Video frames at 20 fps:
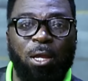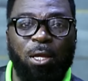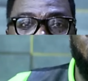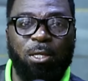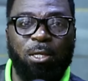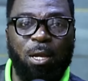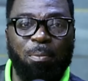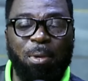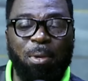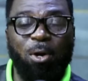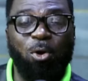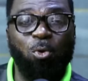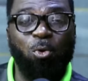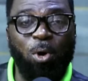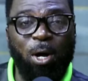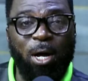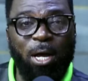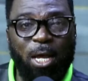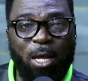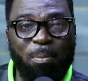
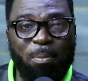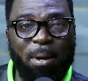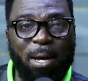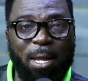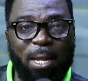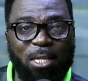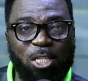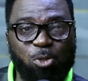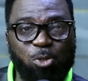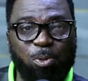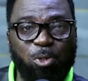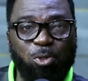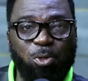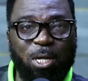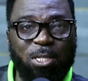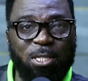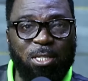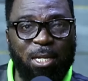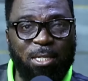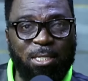Yamiakwa Herbal and Spiritual
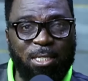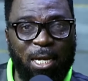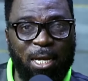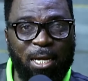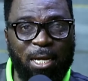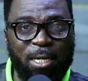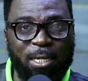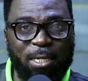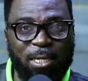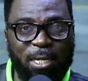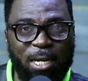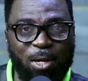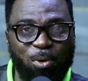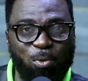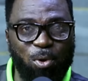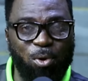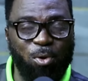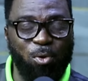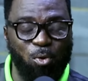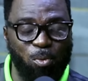Centre I
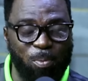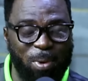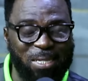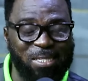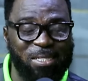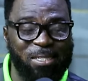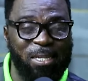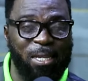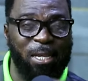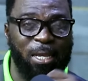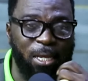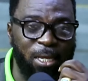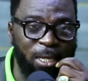will Kumase